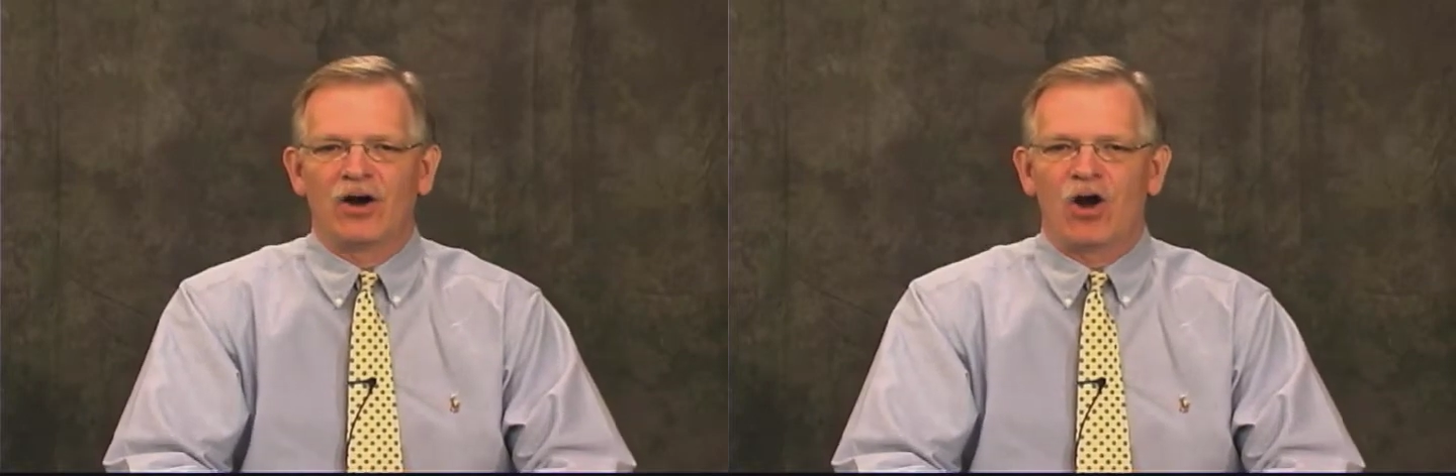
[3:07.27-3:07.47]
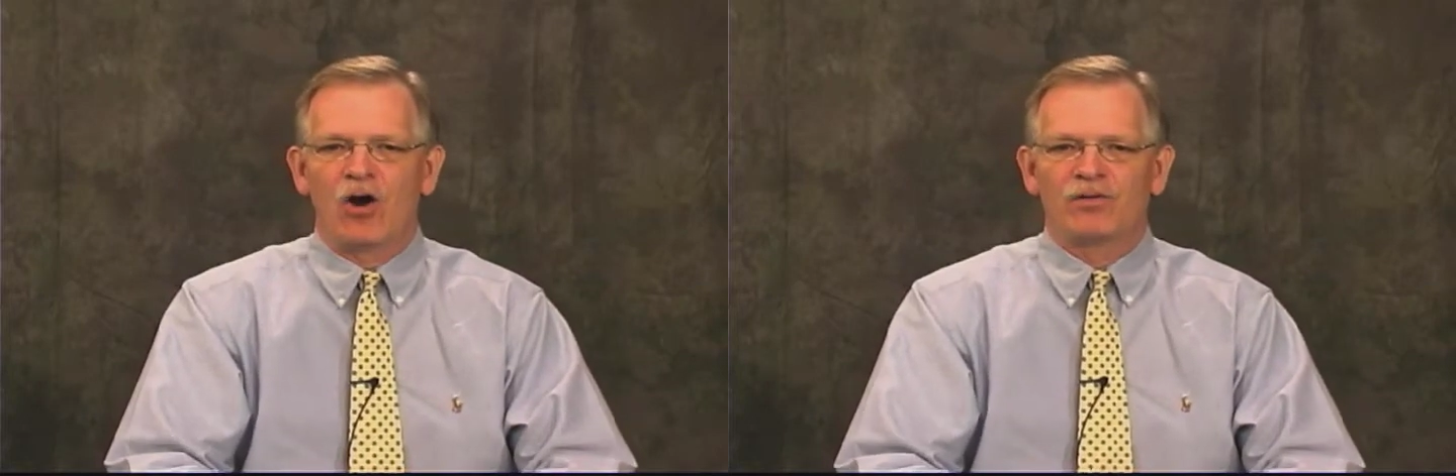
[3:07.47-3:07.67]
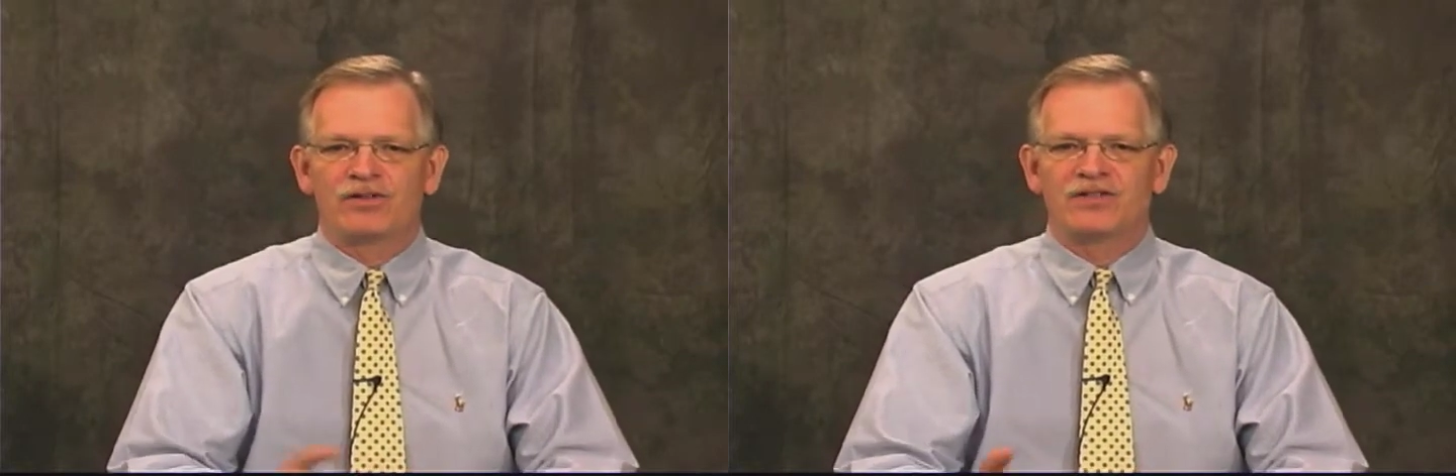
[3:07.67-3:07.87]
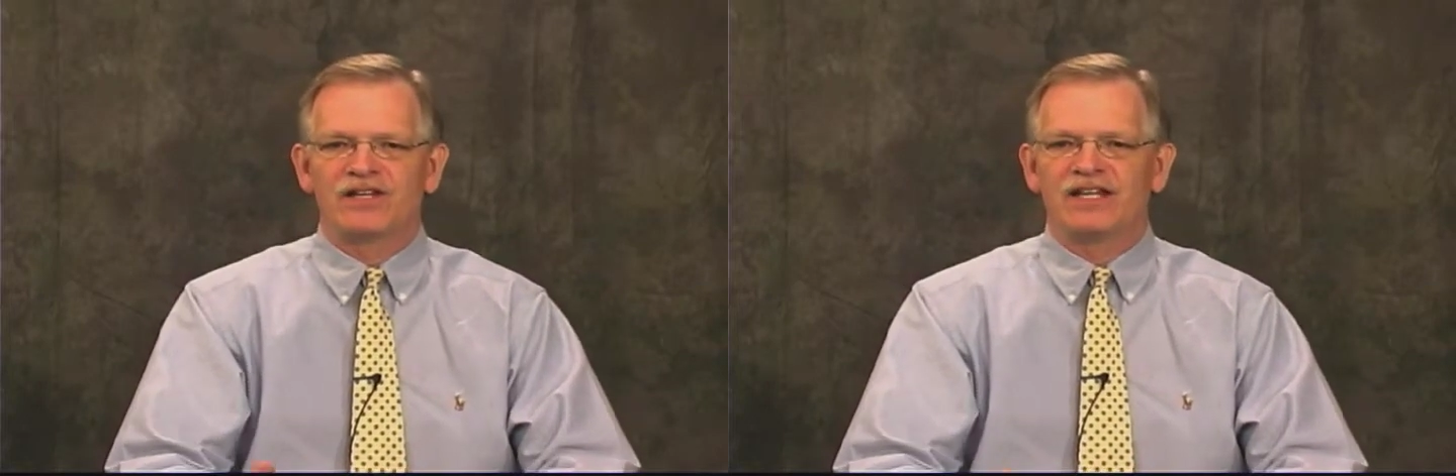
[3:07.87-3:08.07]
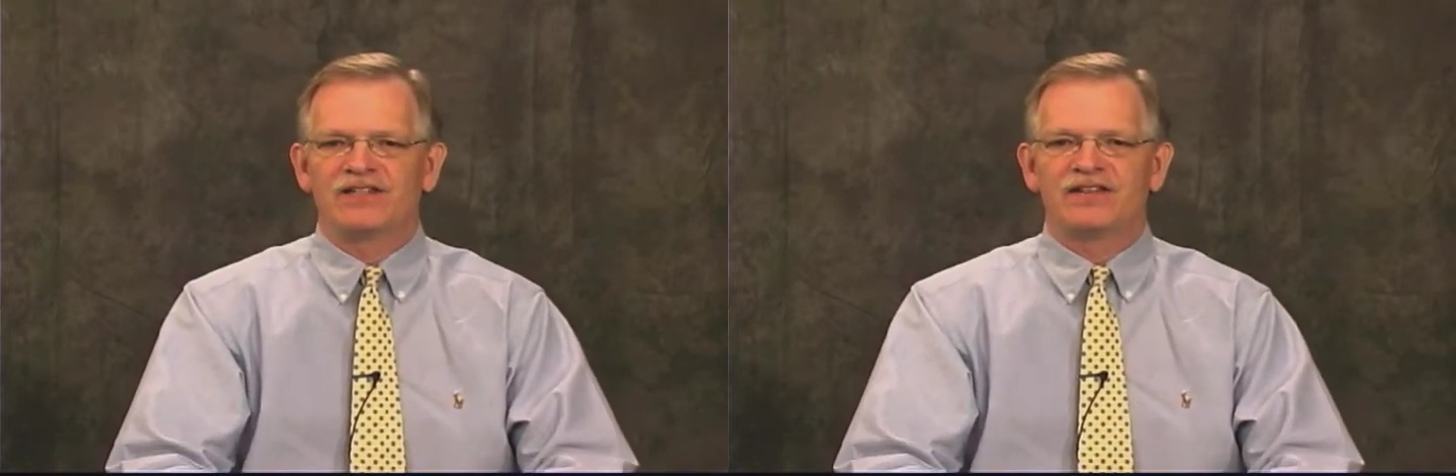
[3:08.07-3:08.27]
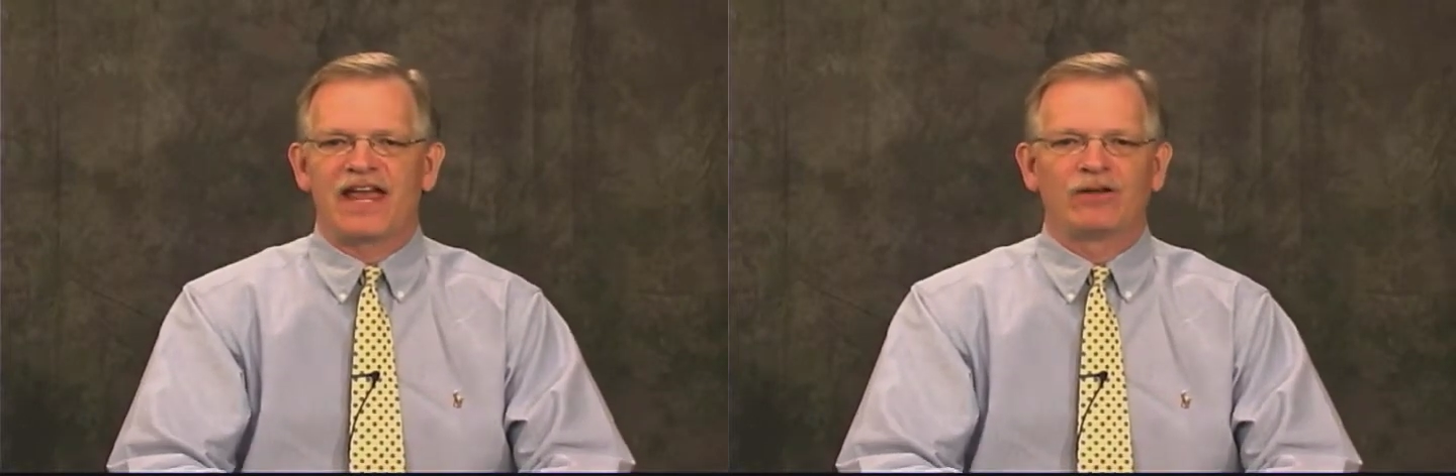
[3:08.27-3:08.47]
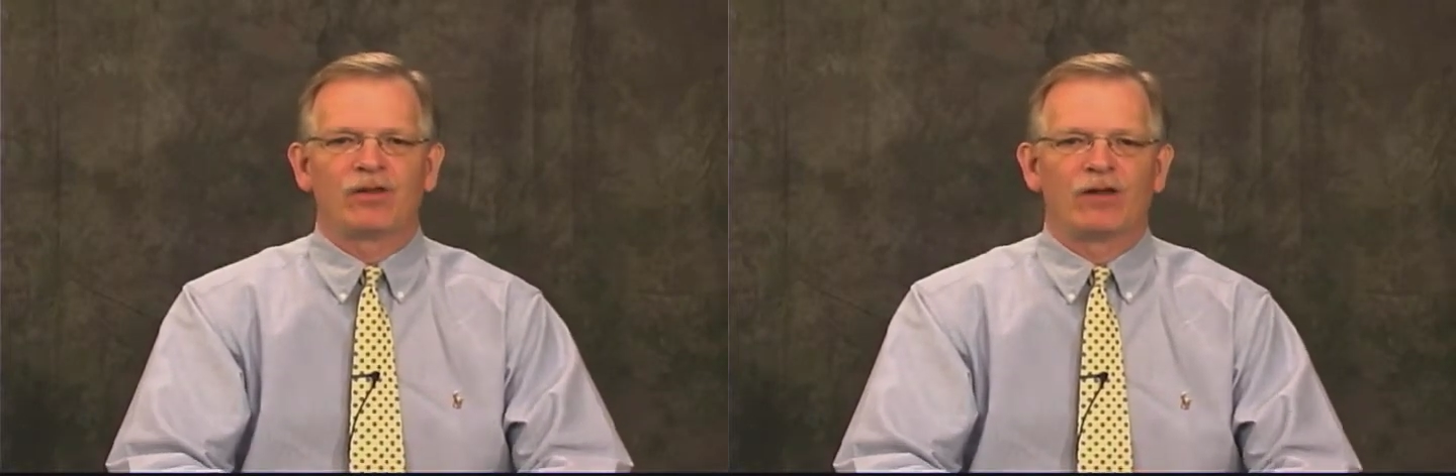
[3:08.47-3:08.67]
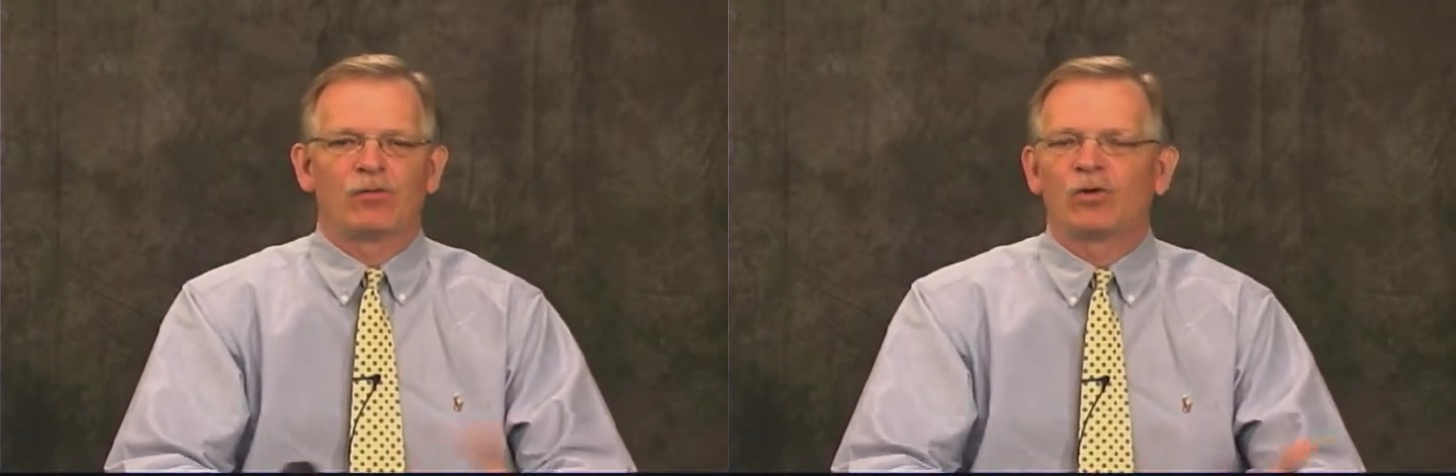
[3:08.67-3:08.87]
overseas
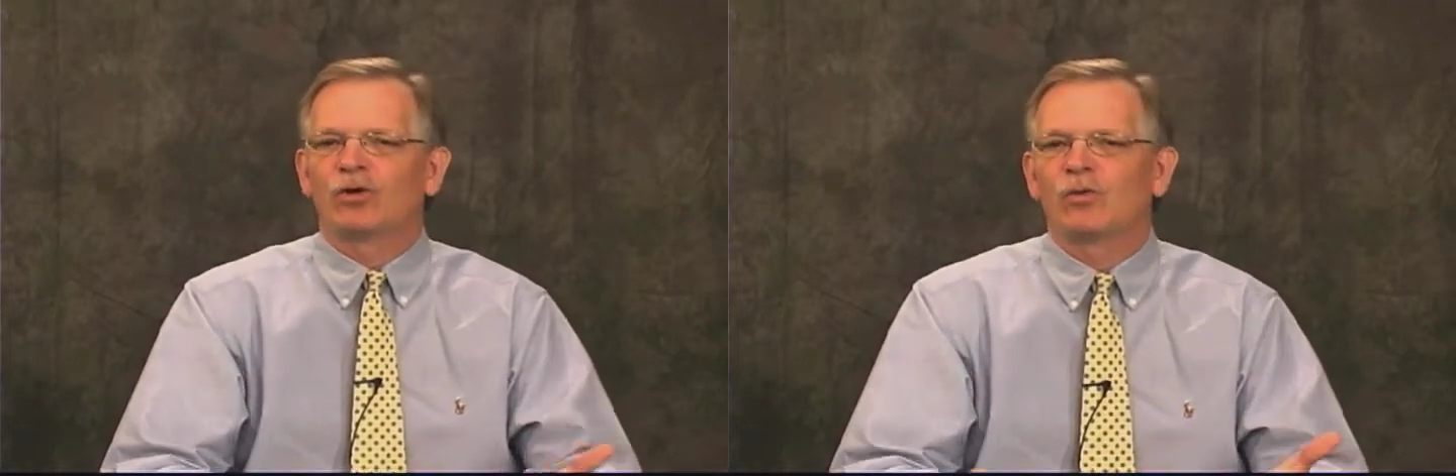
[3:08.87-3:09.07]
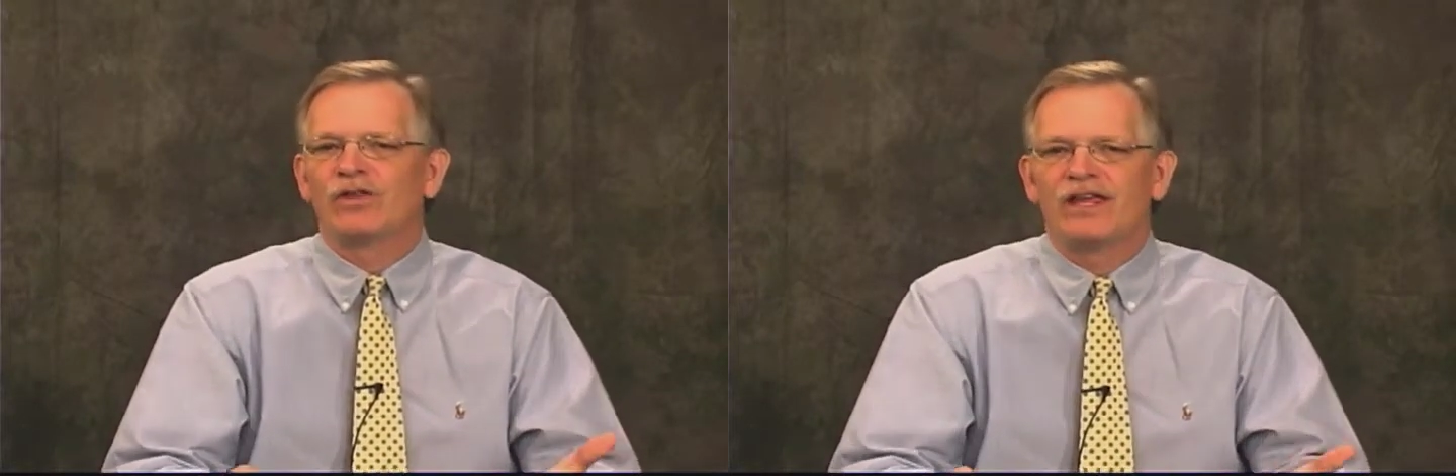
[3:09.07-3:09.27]
and, and work with